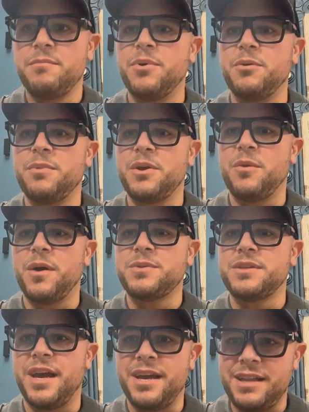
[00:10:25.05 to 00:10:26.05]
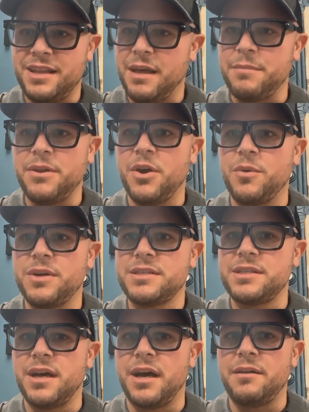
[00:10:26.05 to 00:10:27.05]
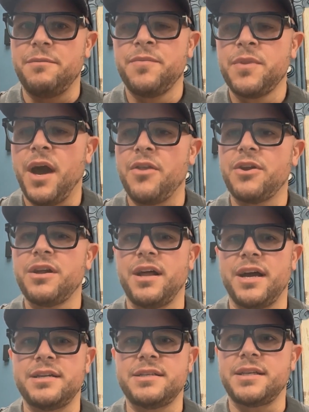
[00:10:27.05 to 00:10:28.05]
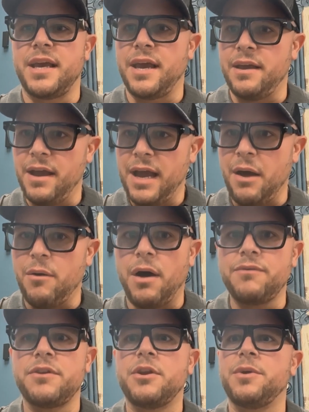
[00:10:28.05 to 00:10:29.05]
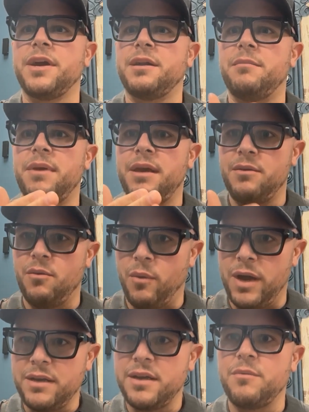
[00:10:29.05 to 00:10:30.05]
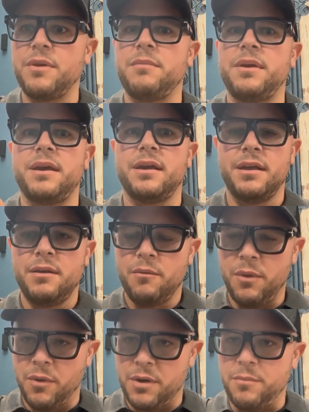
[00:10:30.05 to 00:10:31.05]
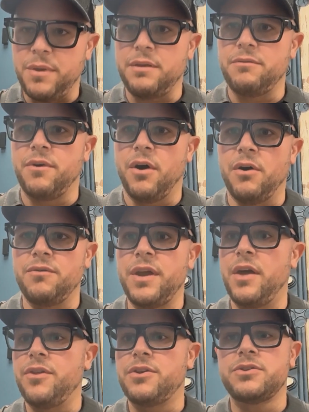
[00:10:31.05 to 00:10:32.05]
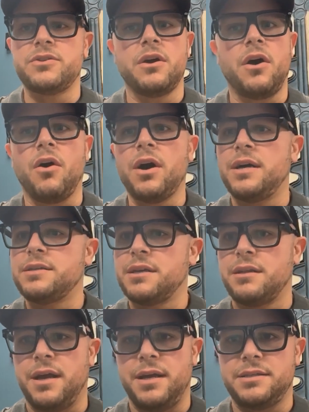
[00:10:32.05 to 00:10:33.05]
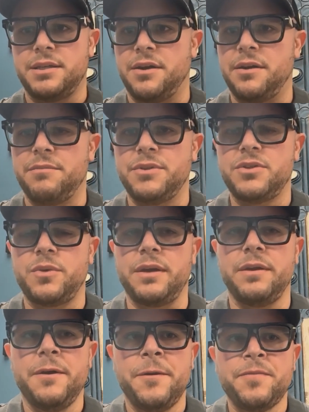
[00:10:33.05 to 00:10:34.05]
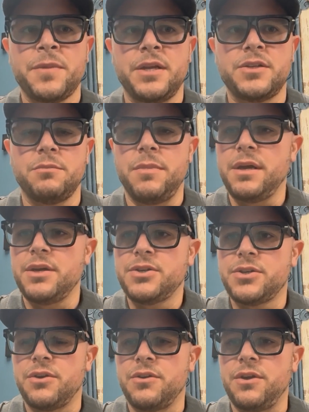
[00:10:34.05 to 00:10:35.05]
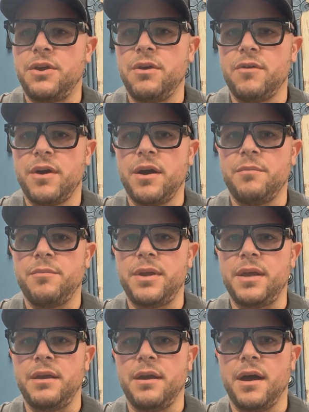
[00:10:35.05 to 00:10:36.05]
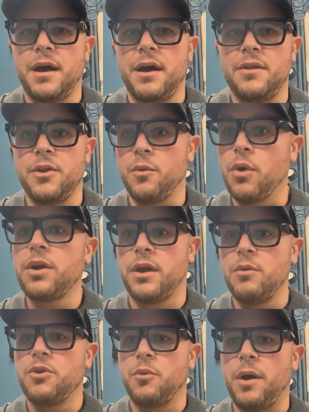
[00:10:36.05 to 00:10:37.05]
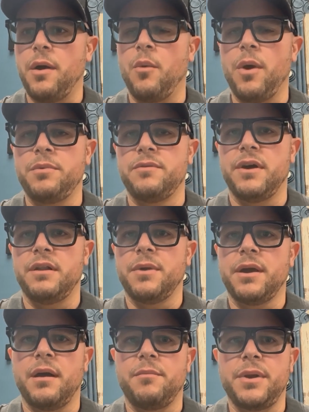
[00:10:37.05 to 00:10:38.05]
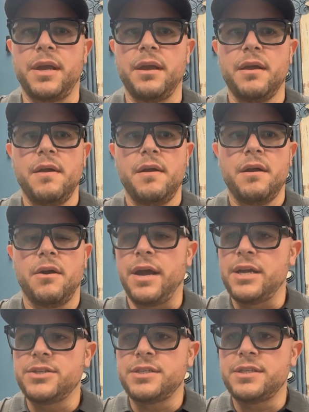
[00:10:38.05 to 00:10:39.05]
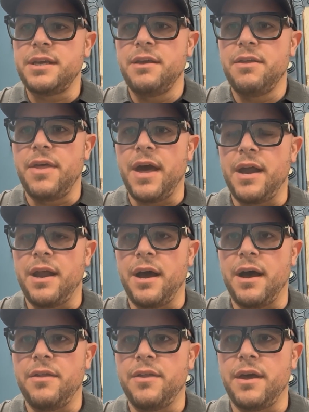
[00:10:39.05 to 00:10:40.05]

Build me a website, let me know when it's done. Other clients say, how often are we going to meet? When can we meet? We want to be involved. And there's all kinds of clients that are in between. And so making sure that you have a company, that you're working with a web development company or an agency that